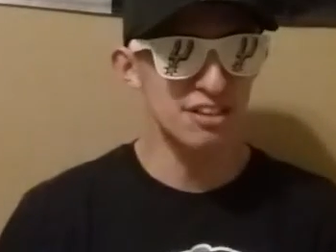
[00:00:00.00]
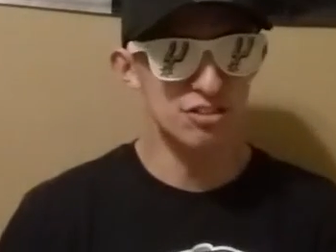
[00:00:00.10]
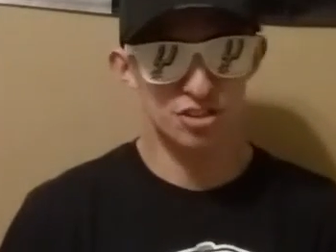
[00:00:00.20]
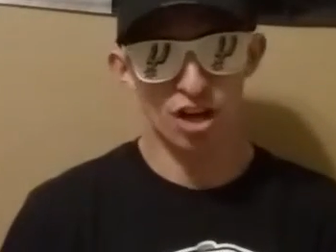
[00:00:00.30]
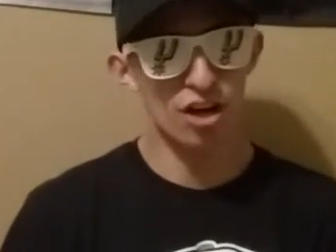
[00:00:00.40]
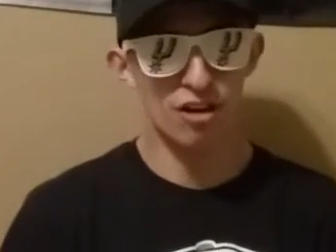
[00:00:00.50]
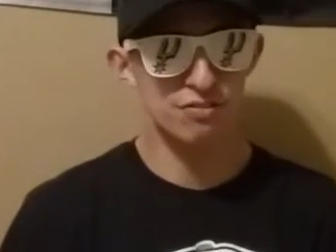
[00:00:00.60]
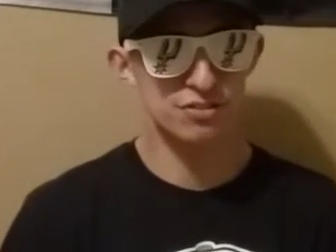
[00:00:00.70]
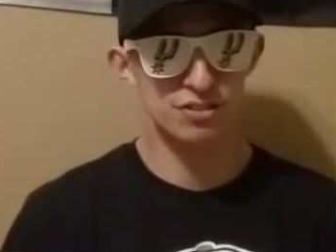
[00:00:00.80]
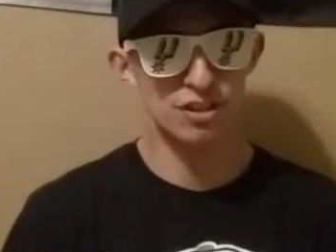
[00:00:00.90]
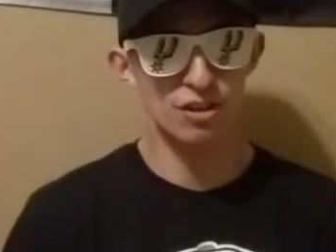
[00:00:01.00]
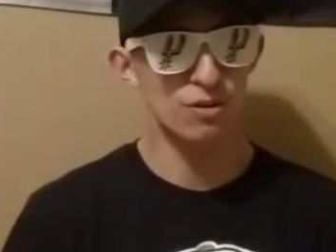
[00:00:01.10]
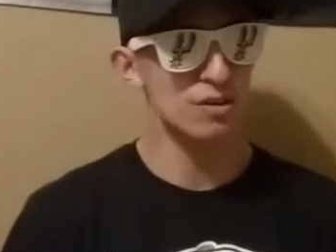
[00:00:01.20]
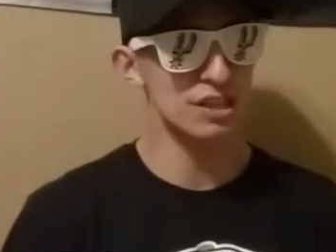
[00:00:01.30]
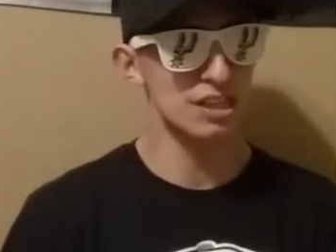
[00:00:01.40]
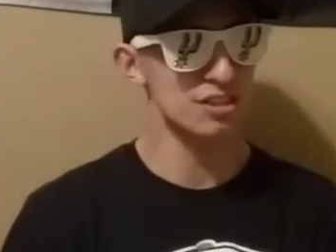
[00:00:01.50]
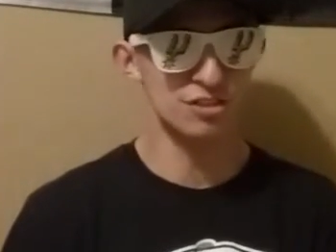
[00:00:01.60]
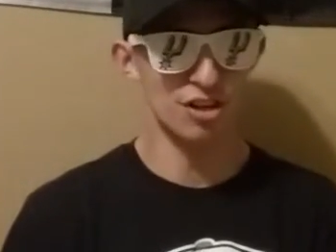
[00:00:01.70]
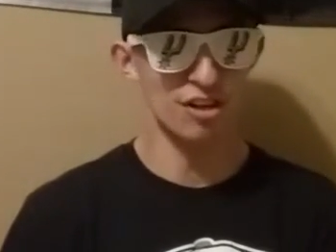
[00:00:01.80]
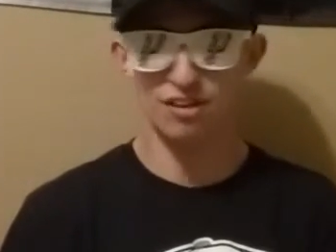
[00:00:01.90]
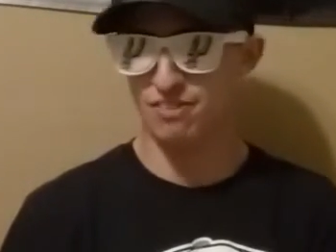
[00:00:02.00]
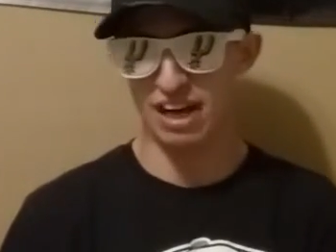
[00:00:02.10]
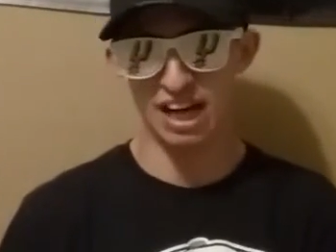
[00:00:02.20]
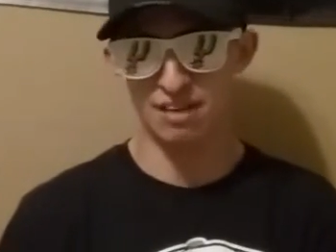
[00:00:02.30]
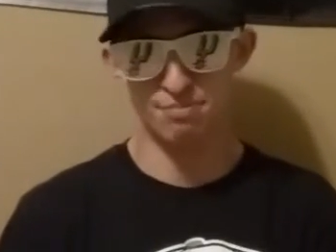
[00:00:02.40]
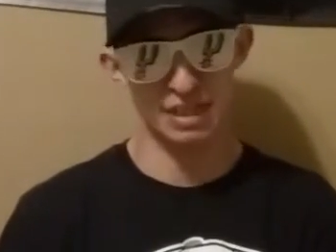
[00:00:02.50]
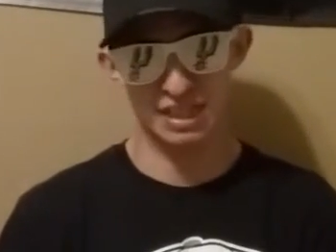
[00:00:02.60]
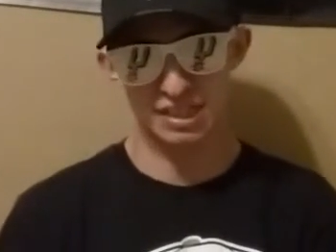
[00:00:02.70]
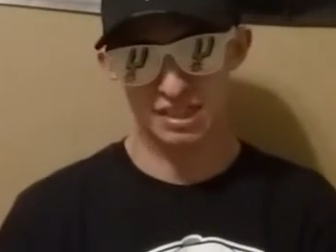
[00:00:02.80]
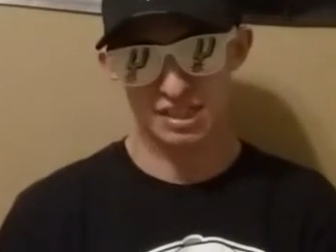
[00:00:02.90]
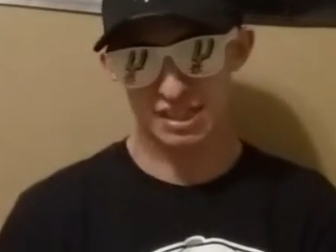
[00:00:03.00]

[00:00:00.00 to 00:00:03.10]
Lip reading: either start off slow or they can start off hot, but.